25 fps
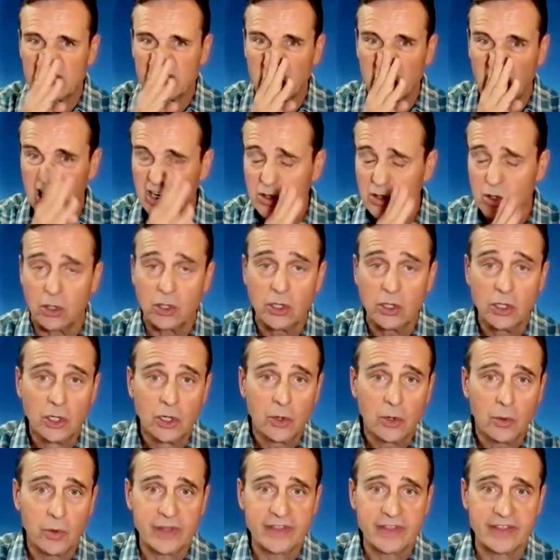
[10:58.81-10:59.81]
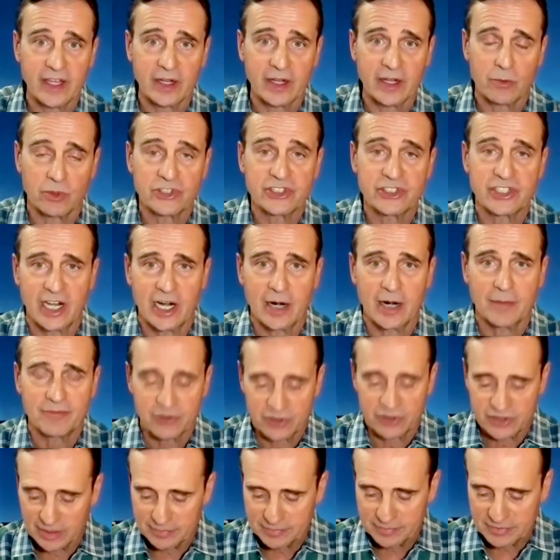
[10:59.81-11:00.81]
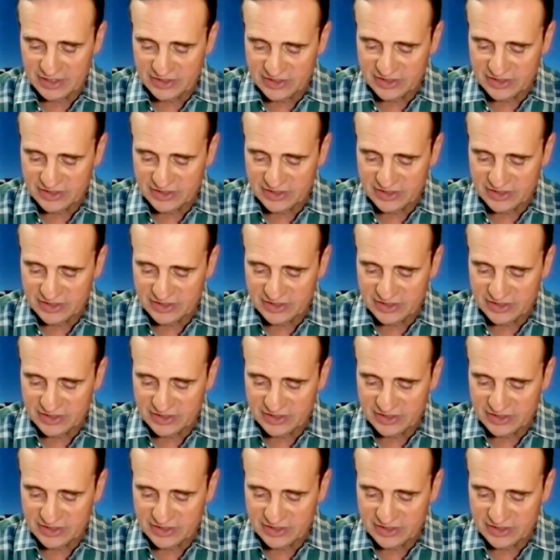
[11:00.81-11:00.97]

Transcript: cycle. We think we're set up for something